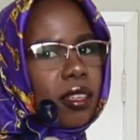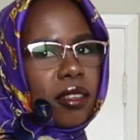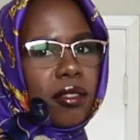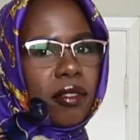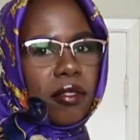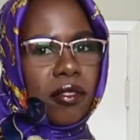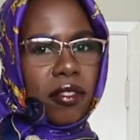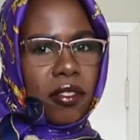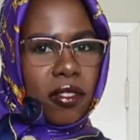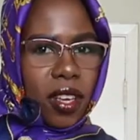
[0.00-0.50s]

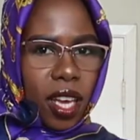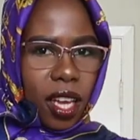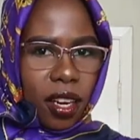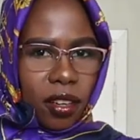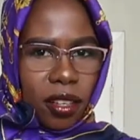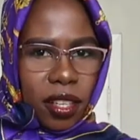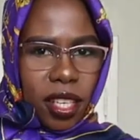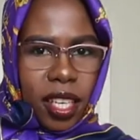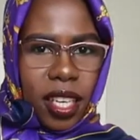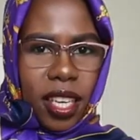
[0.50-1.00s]

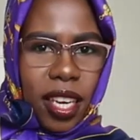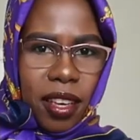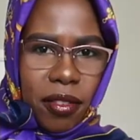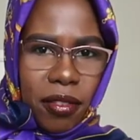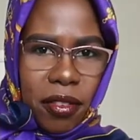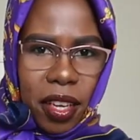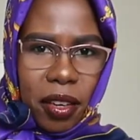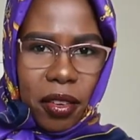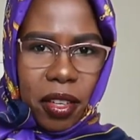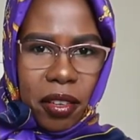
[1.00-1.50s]
very
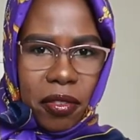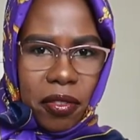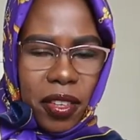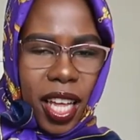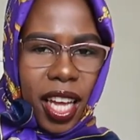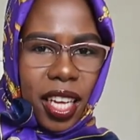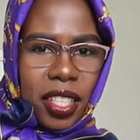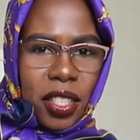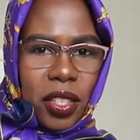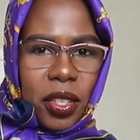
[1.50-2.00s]
very
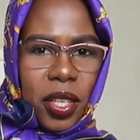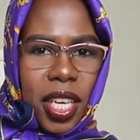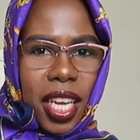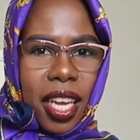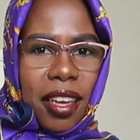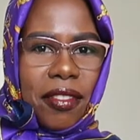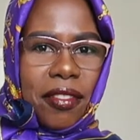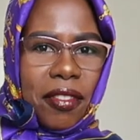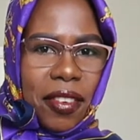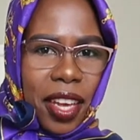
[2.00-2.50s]

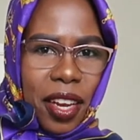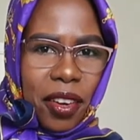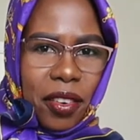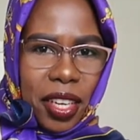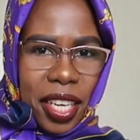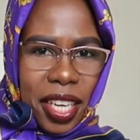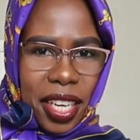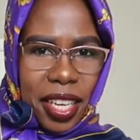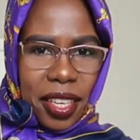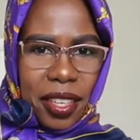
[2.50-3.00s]
flattering
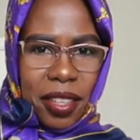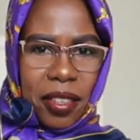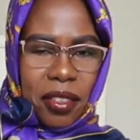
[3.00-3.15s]
very